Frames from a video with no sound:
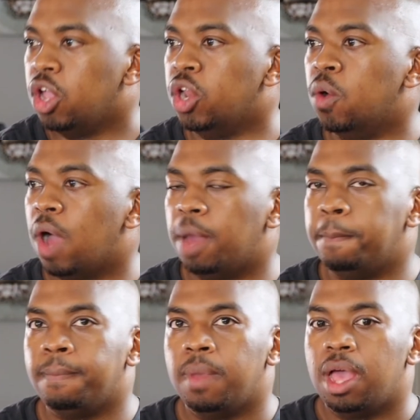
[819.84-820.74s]
know,
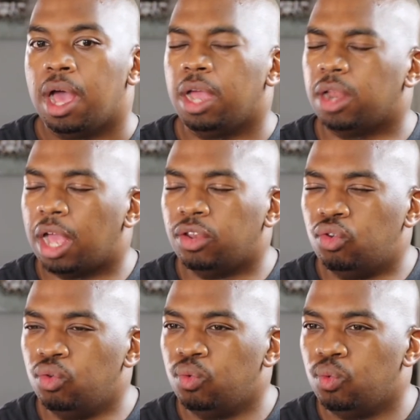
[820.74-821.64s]

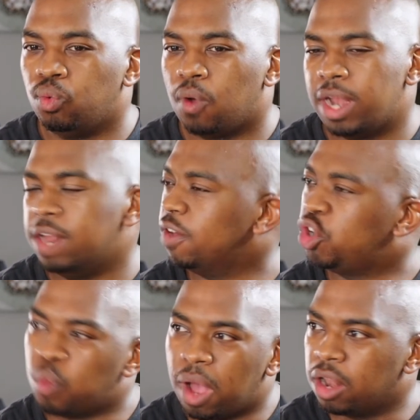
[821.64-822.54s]
I never
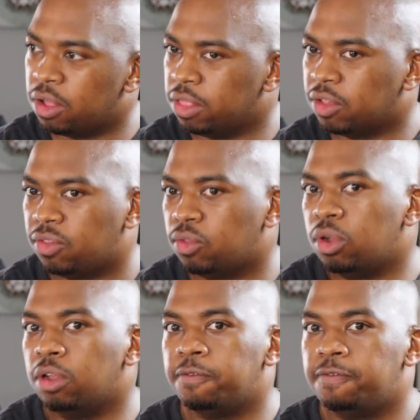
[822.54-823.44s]
dwell on the sort
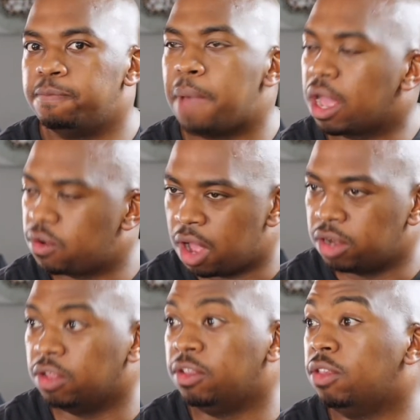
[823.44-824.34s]
of background
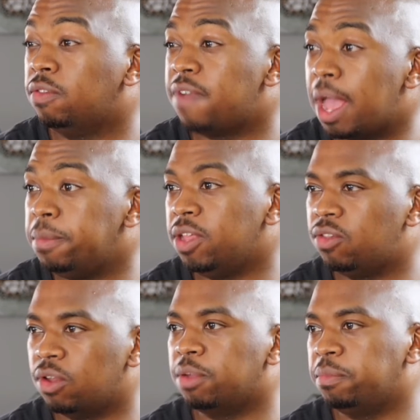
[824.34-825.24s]
and family
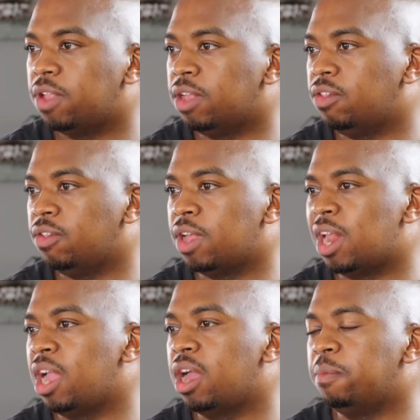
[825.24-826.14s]
circumstances that I
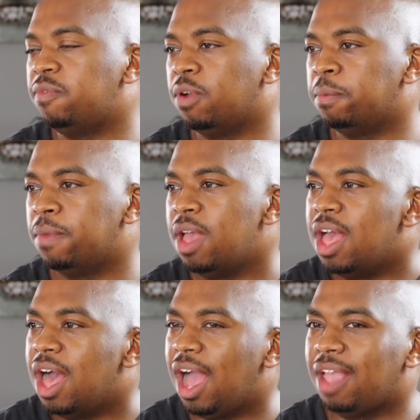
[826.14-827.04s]
come from.
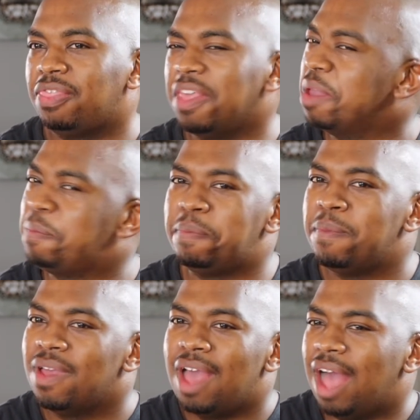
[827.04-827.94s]
I think
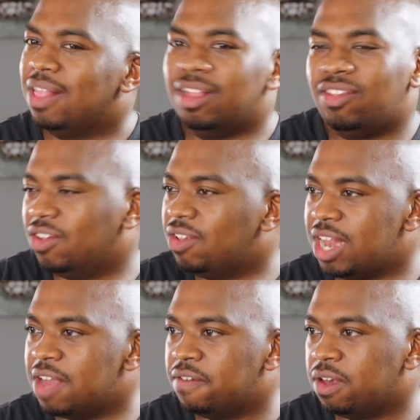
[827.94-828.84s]
it's just
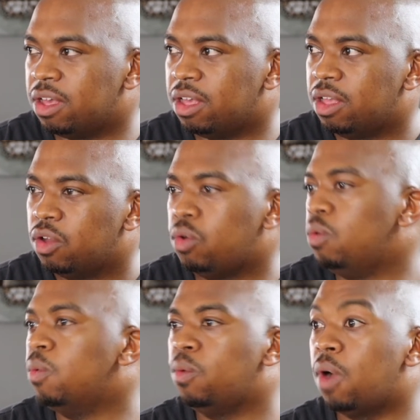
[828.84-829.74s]
never
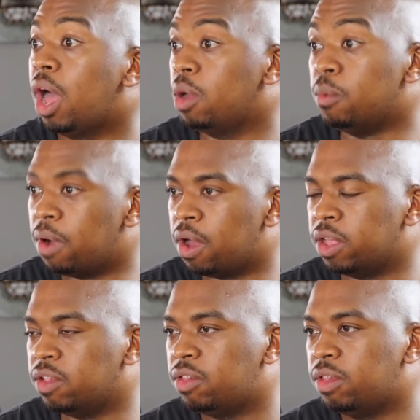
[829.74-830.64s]
who I
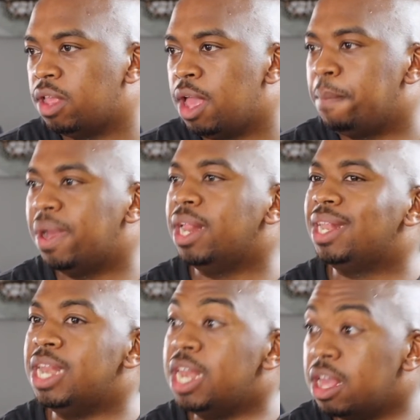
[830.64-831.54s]
was. But it
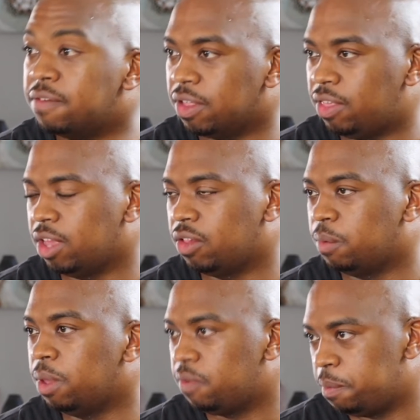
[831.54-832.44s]
never takes
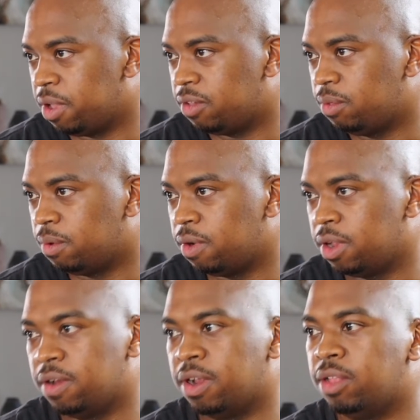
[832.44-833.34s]
away from my story,
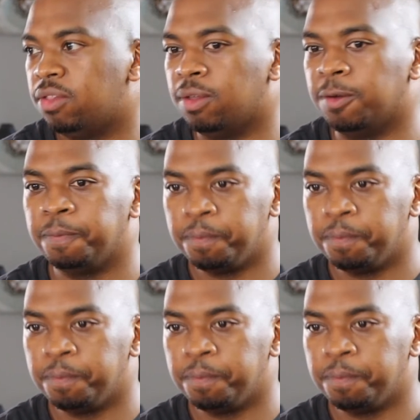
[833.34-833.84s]
right? So